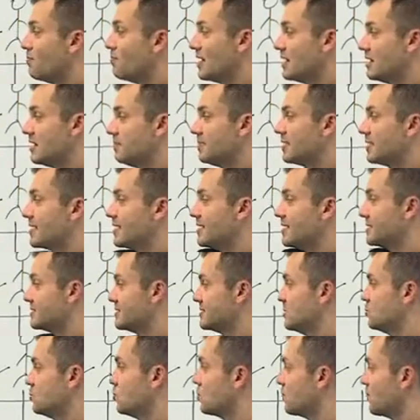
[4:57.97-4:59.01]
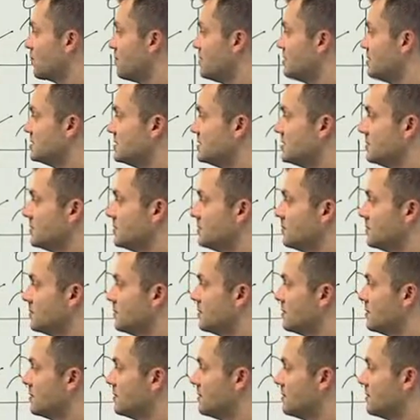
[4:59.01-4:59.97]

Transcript: money because in order for me to